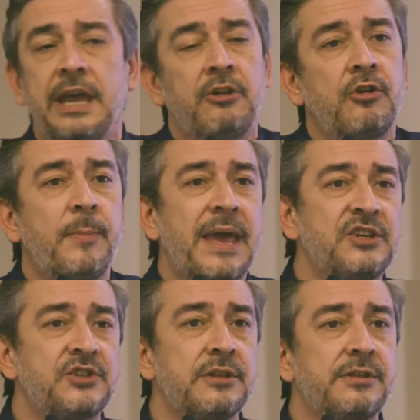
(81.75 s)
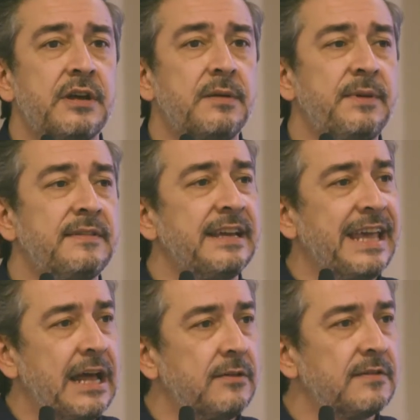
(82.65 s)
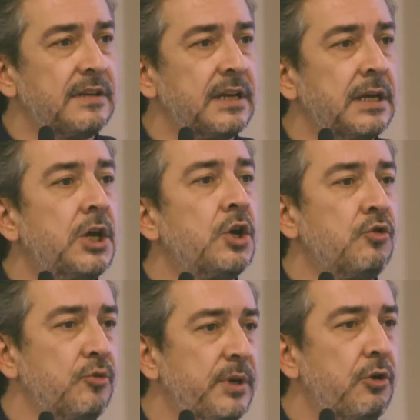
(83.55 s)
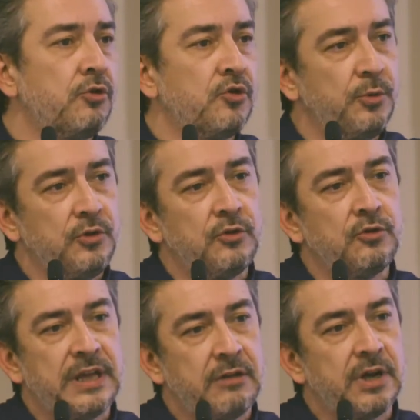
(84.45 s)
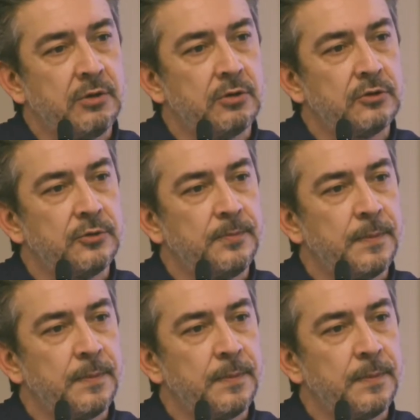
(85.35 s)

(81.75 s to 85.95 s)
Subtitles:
an occupational therapist, a counselor who will be contributing to that record.